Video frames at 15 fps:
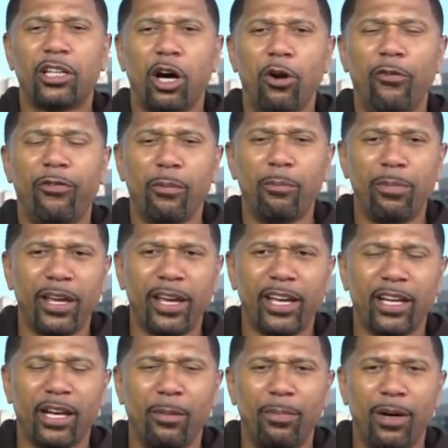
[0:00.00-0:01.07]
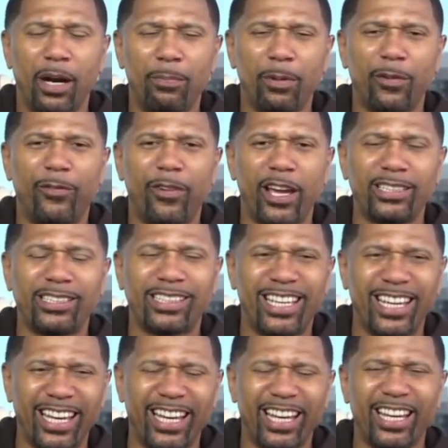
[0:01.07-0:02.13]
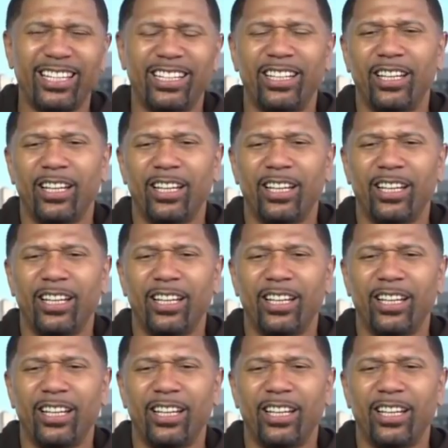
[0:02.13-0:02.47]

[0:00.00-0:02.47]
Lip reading: go from being a bumpy-faced kid